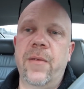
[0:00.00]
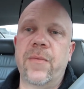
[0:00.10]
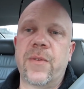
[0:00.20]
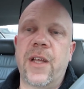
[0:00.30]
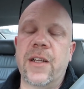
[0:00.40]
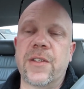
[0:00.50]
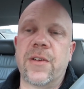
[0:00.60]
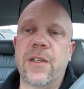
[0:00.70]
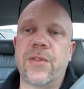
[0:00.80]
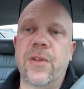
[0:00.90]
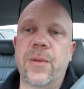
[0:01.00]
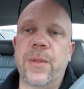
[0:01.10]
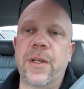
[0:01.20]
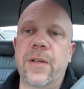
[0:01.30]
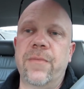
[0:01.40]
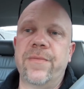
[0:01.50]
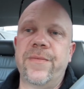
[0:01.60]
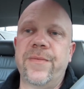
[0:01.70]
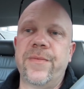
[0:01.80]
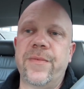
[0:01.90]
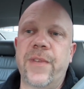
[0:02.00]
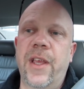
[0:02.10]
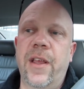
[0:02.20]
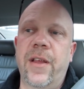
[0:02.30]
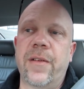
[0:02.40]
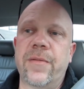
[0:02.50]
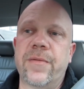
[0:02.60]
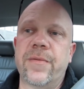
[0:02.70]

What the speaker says: Kind of stressful, but man.